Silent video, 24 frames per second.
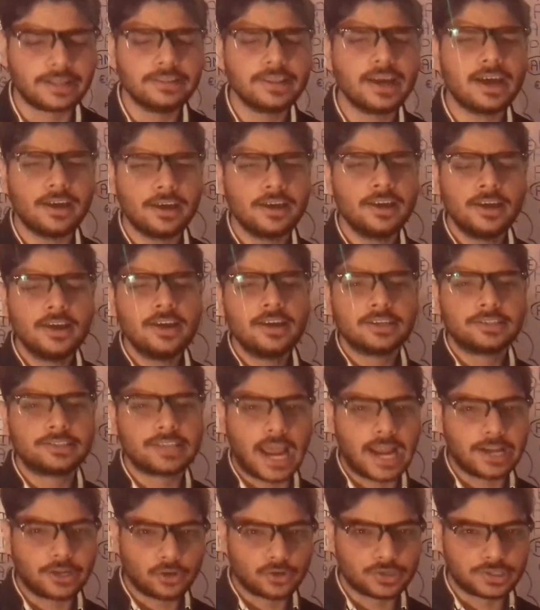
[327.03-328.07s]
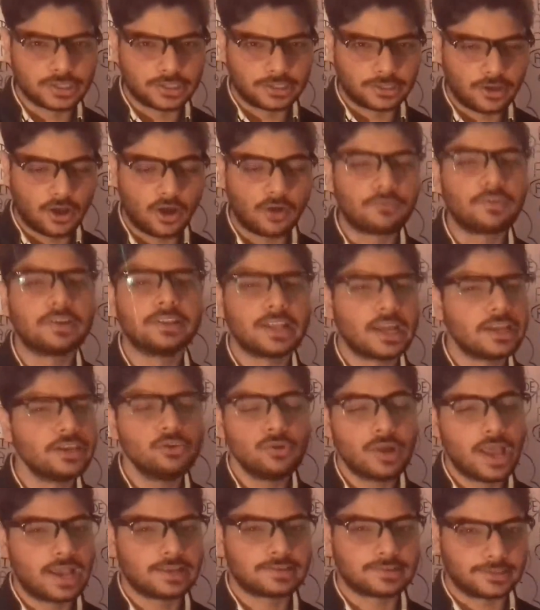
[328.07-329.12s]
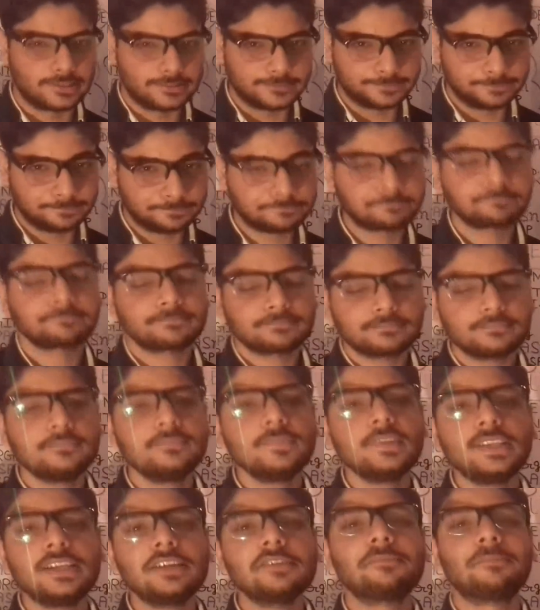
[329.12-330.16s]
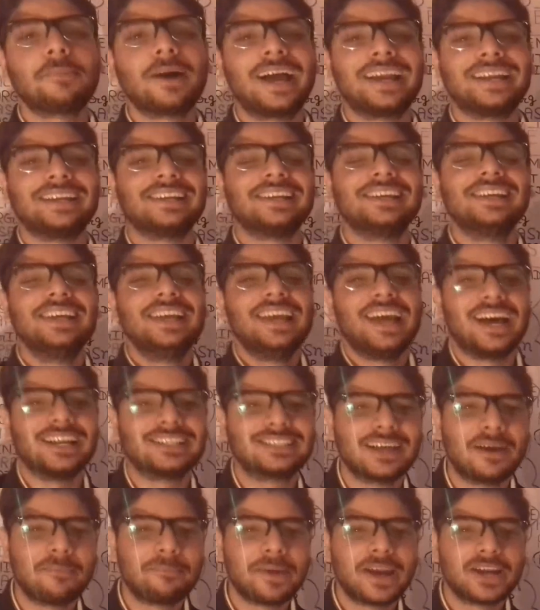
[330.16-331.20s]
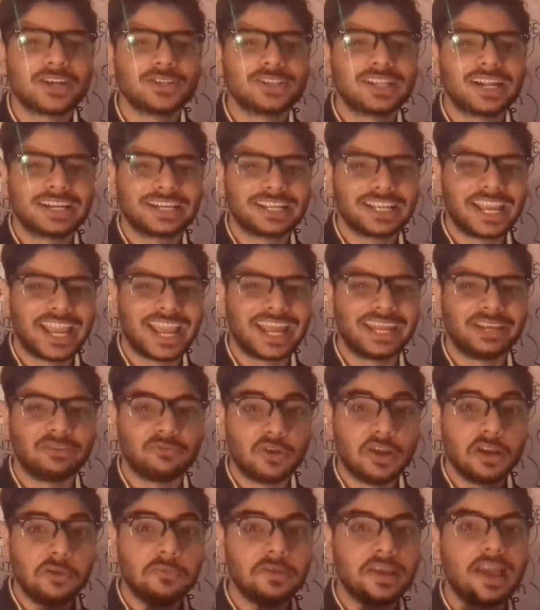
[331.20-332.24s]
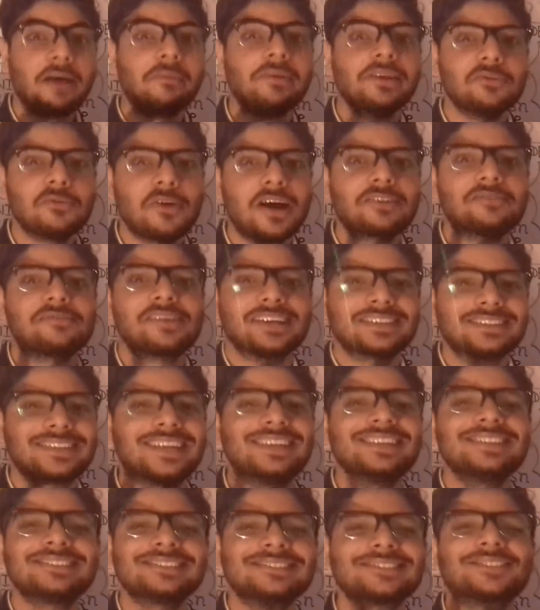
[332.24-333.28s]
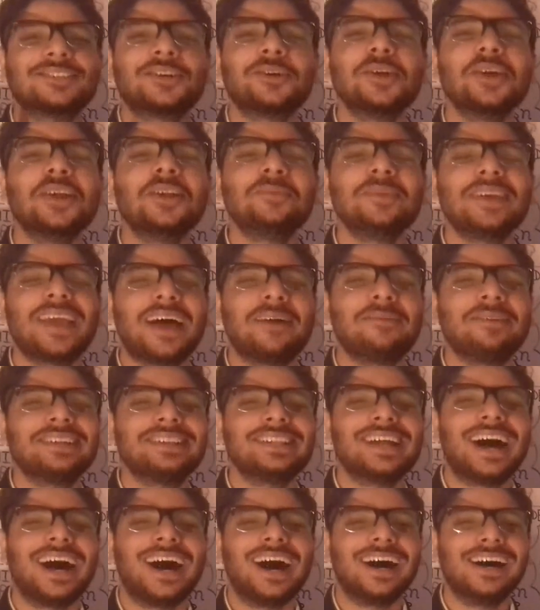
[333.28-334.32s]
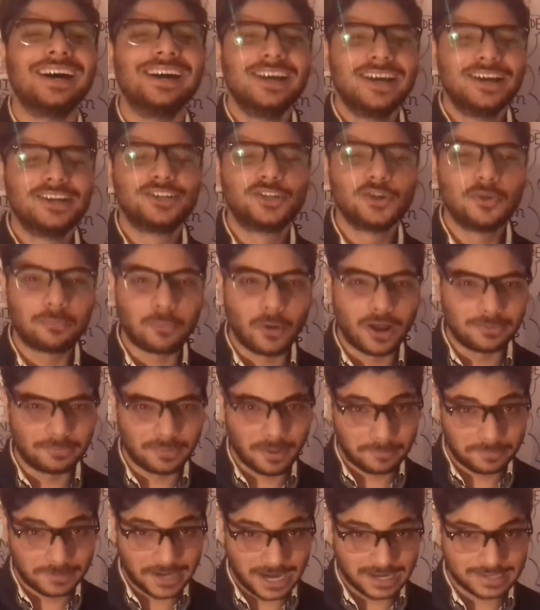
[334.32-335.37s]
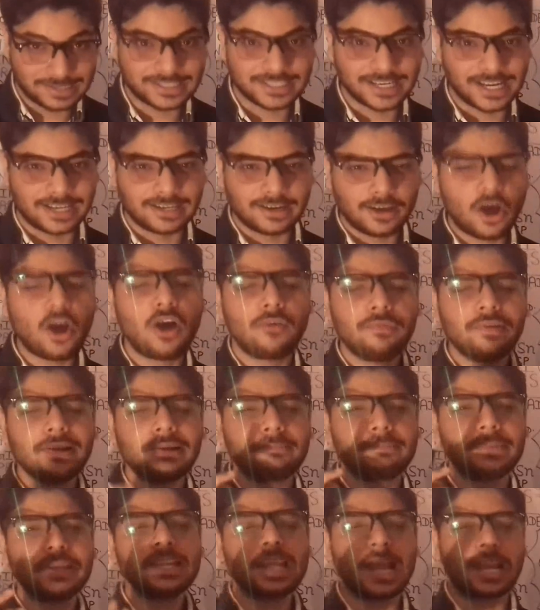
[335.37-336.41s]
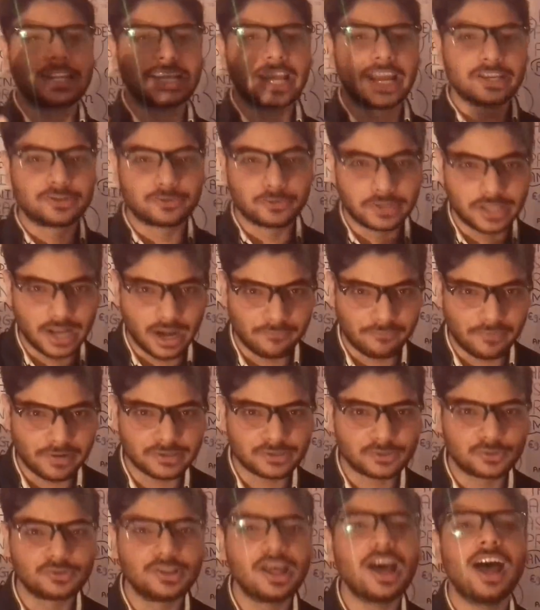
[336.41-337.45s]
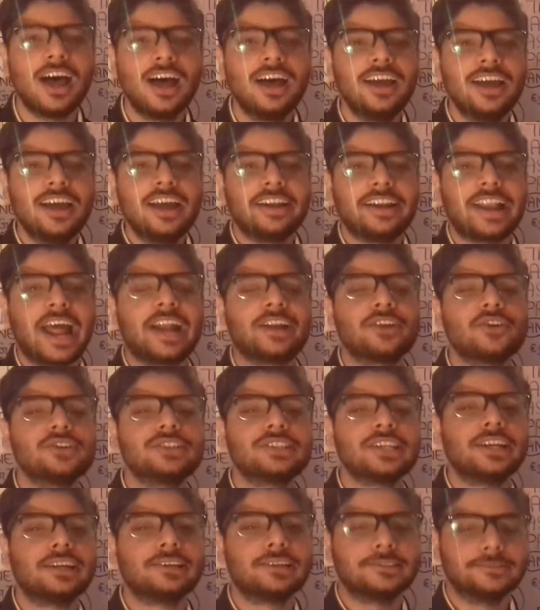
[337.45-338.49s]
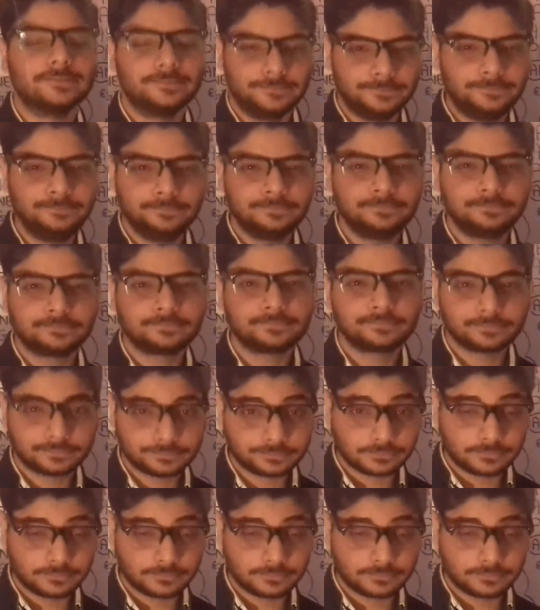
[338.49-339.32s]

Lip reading: then the cytosine, often the uracil. Fine. As compared to the DNA, we will be having what things? So we will be having the two polypeptide chain, often being attached with reference to the nitrogen